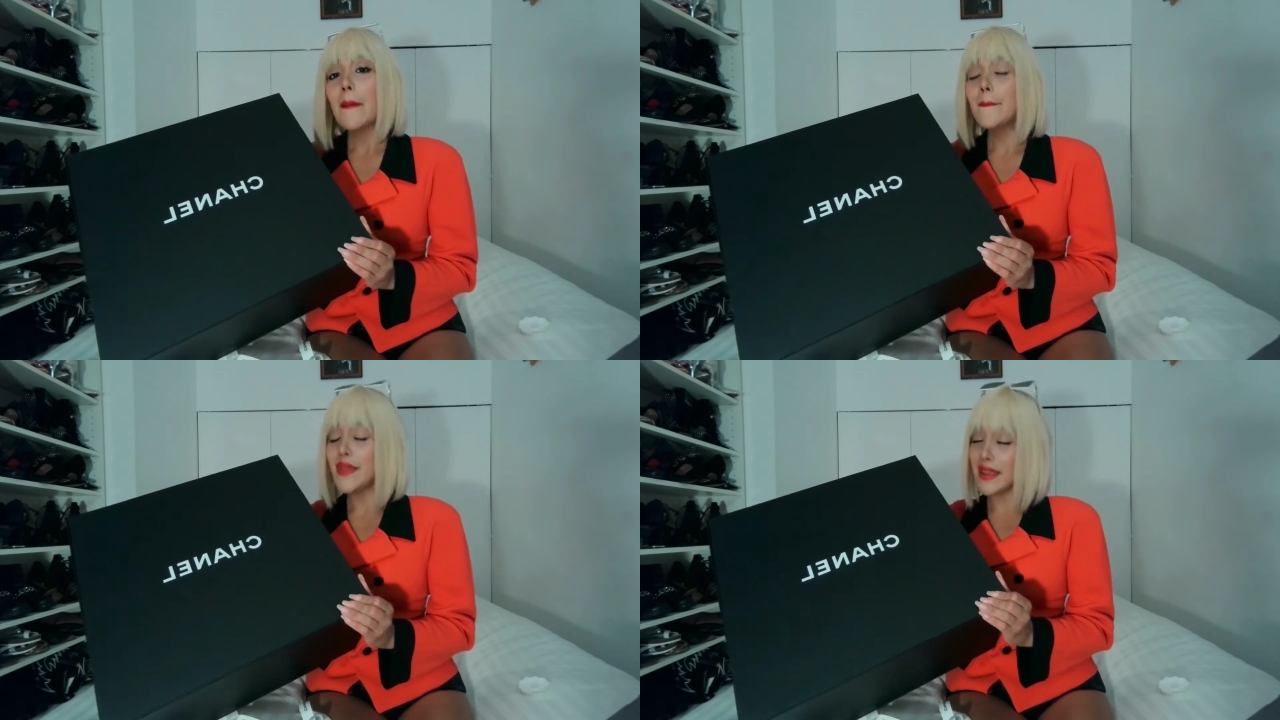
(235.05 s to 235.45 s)

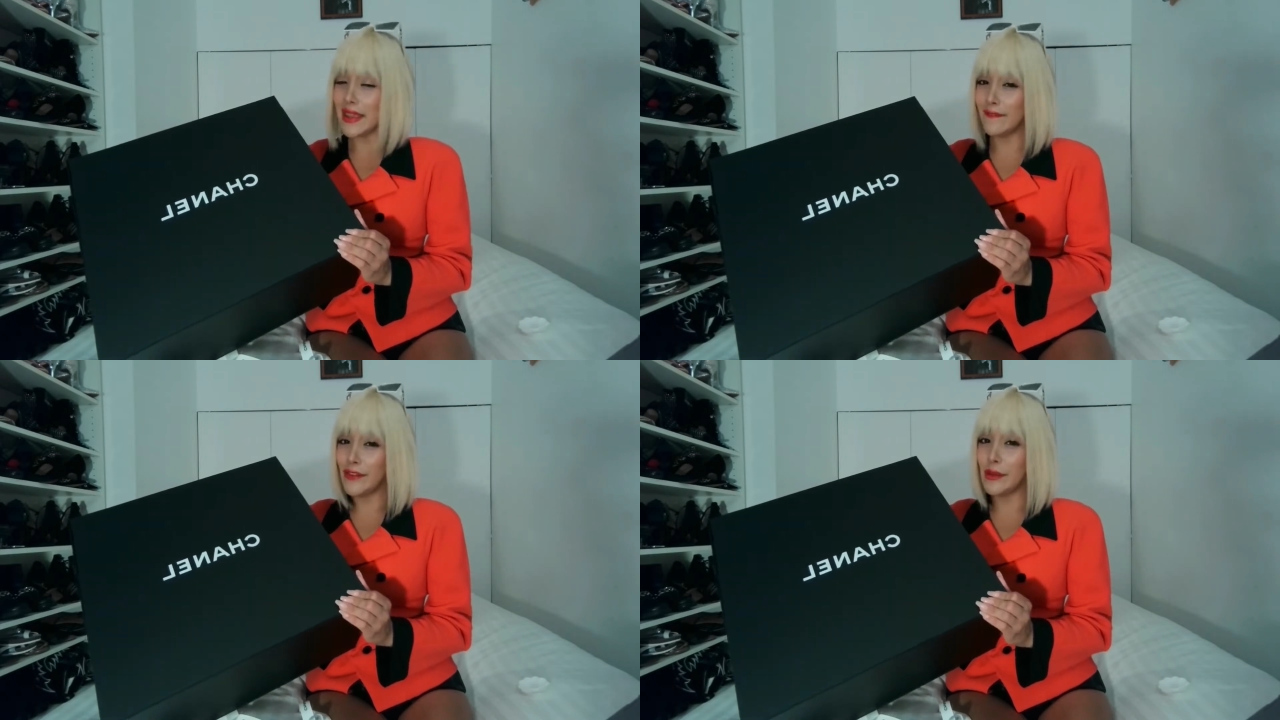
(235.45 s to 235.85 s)
big
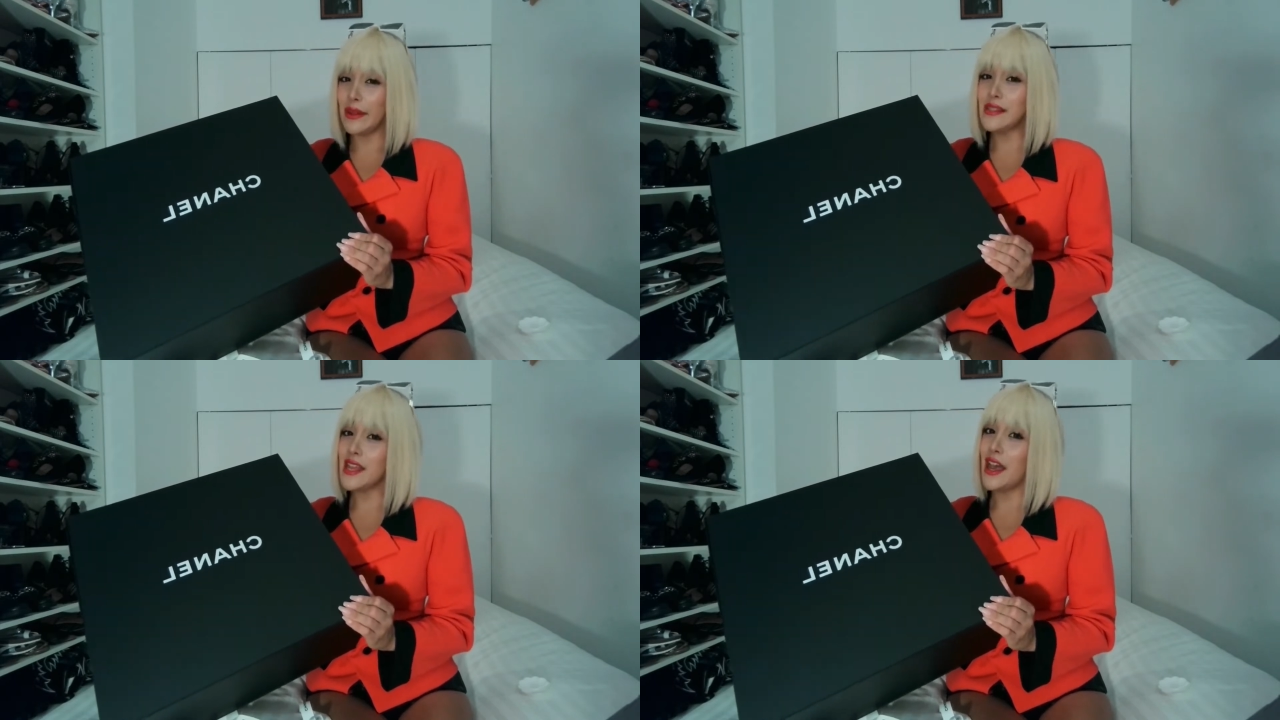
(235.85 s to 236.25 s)

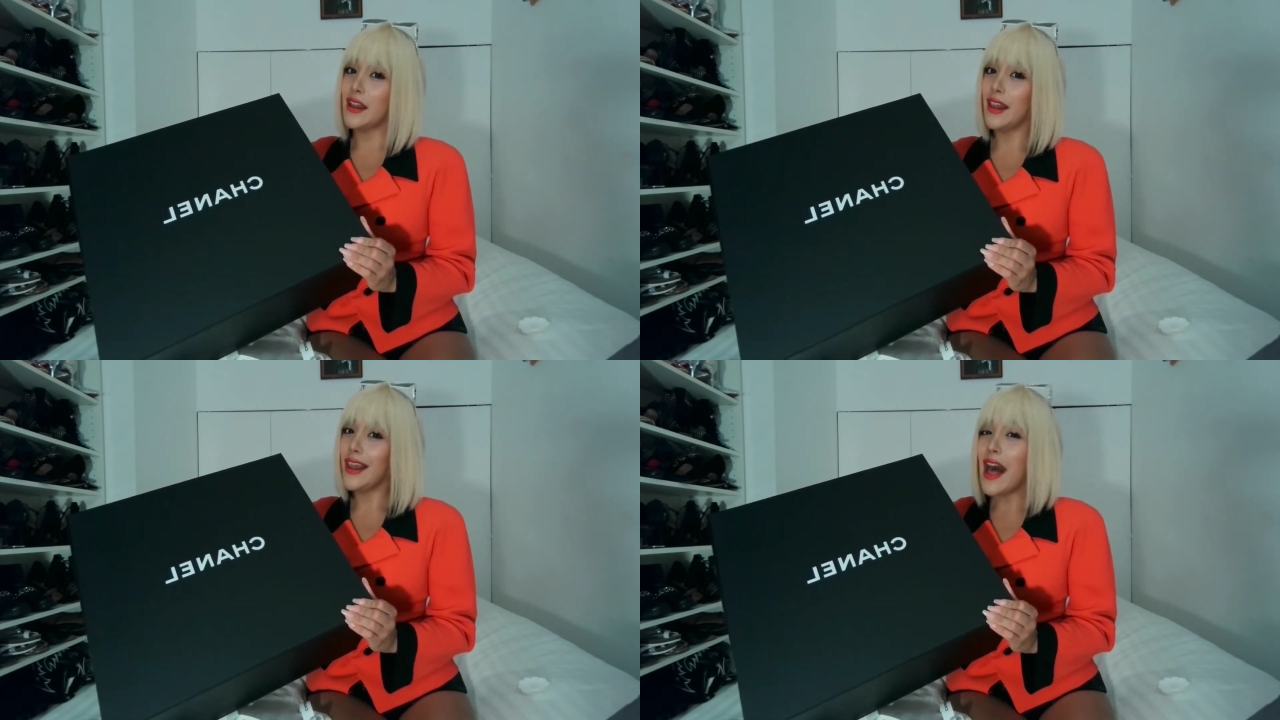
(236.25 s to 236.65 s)
influence on
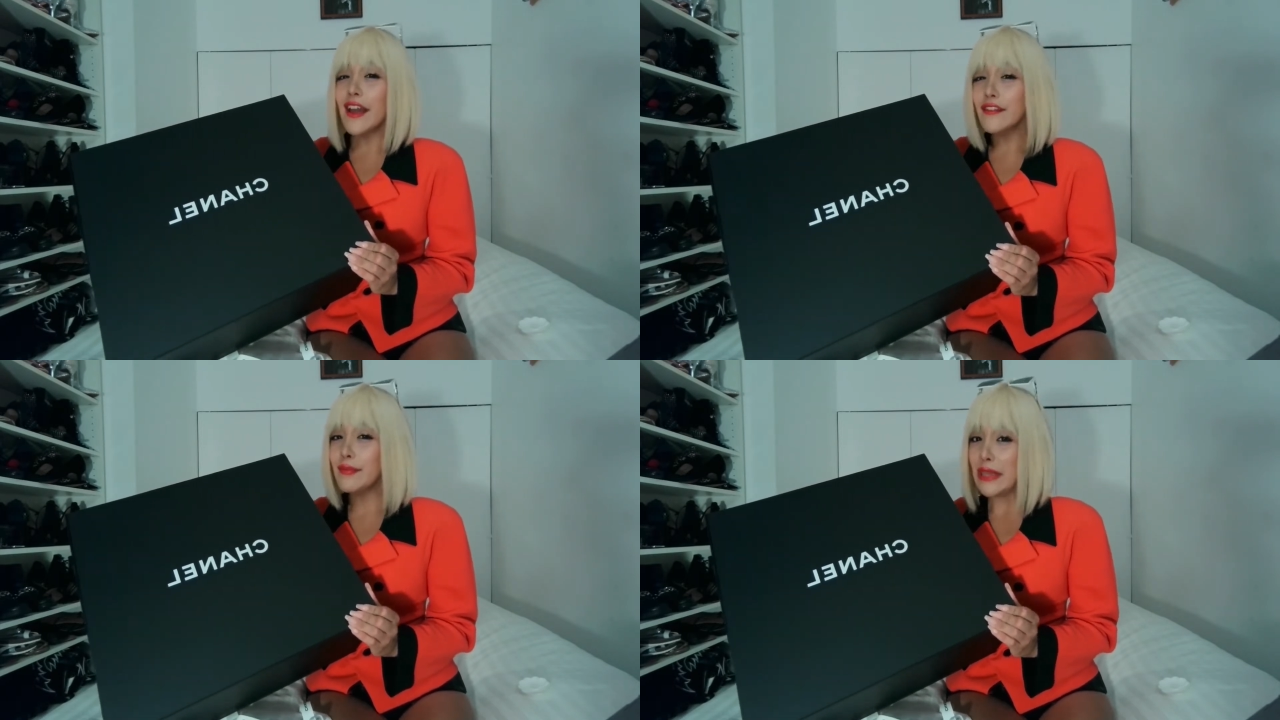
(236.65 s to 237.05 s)
a
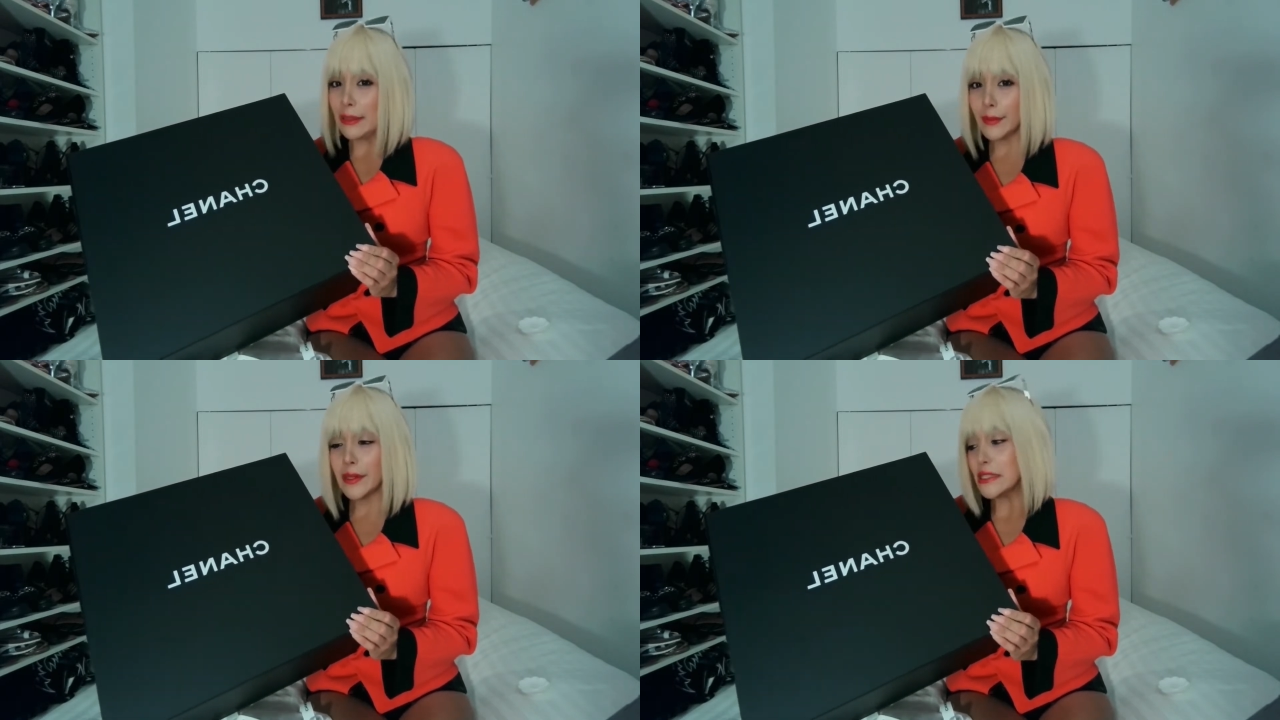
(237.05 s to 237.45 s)
lot of people,